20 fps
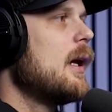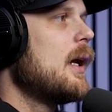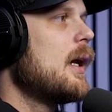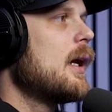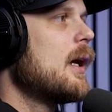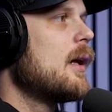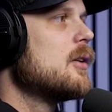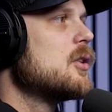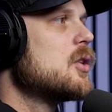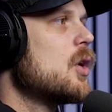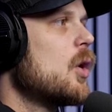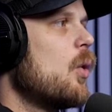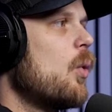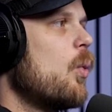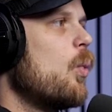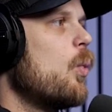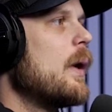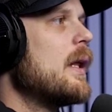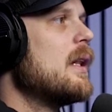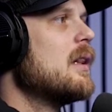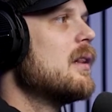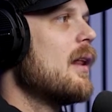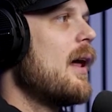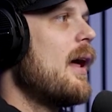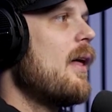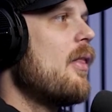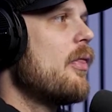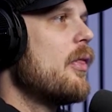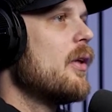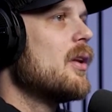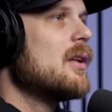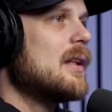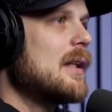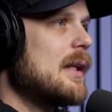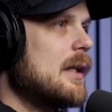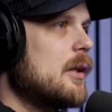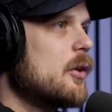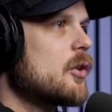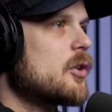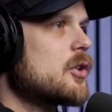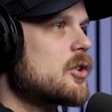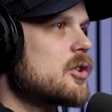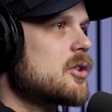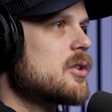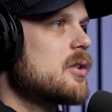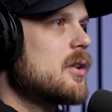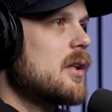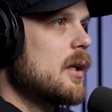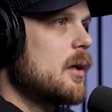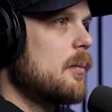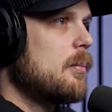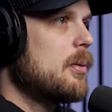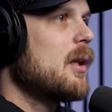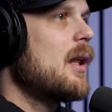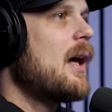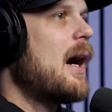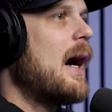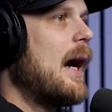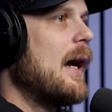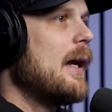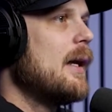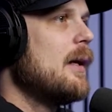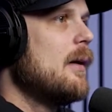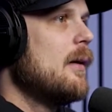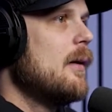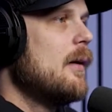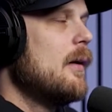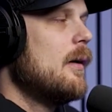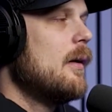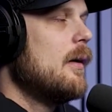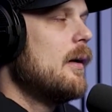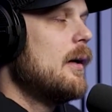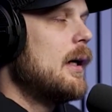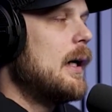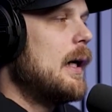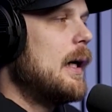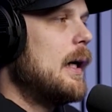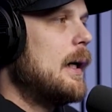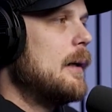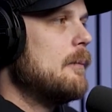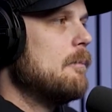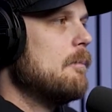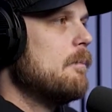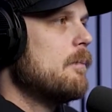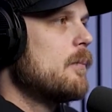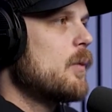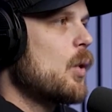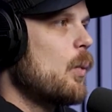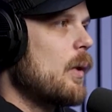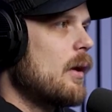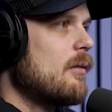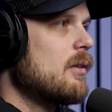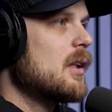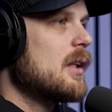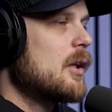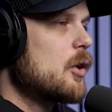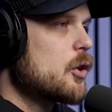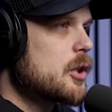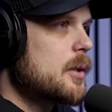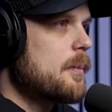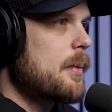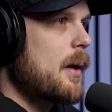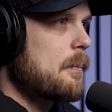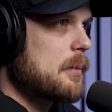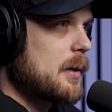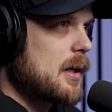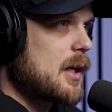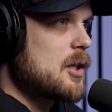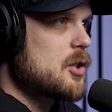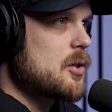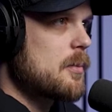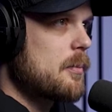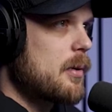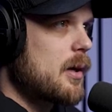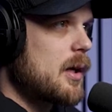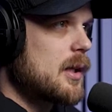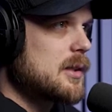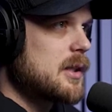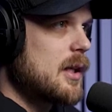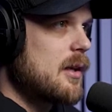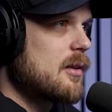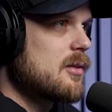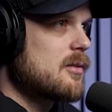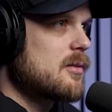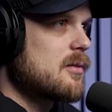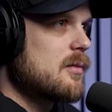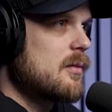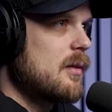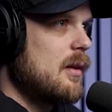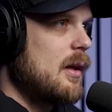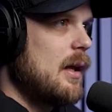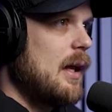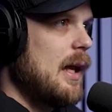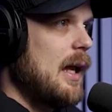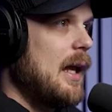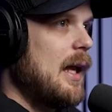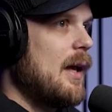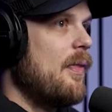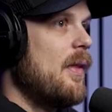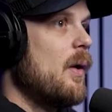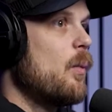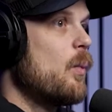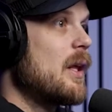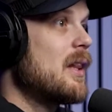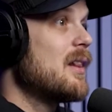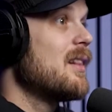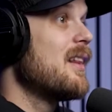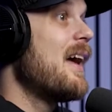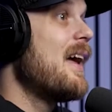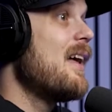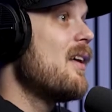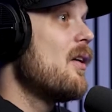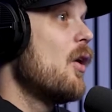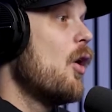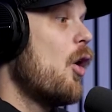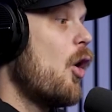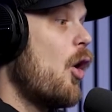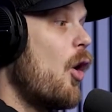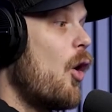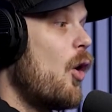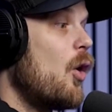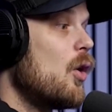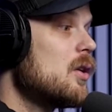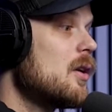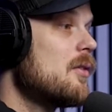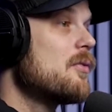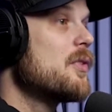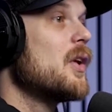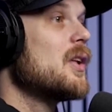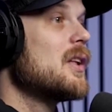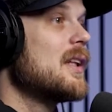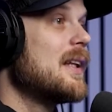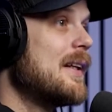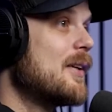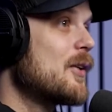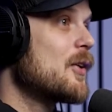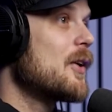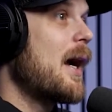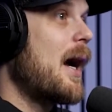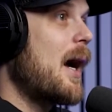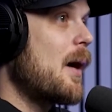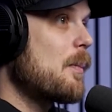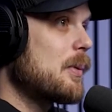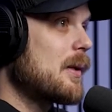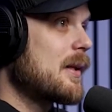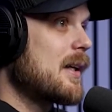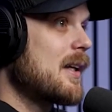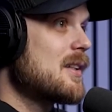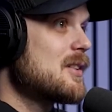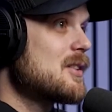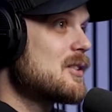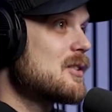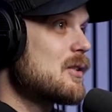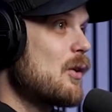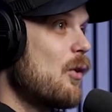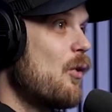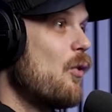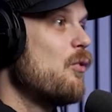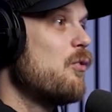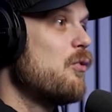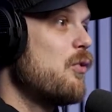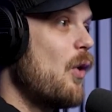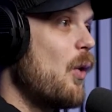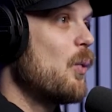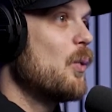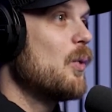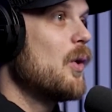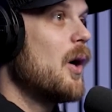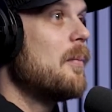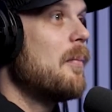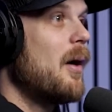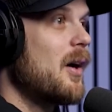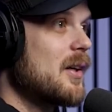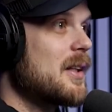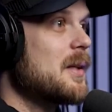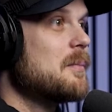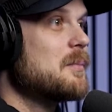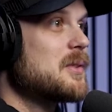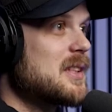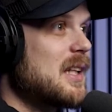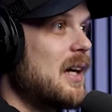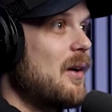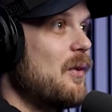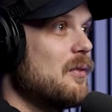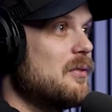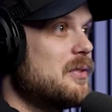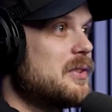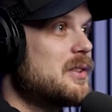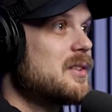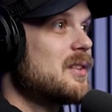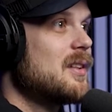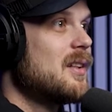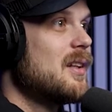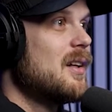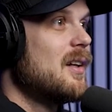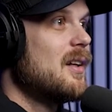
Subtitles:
And we let the leaders that apply, we have a leadership application process, and then we let all of the leader applicants vote among themselves.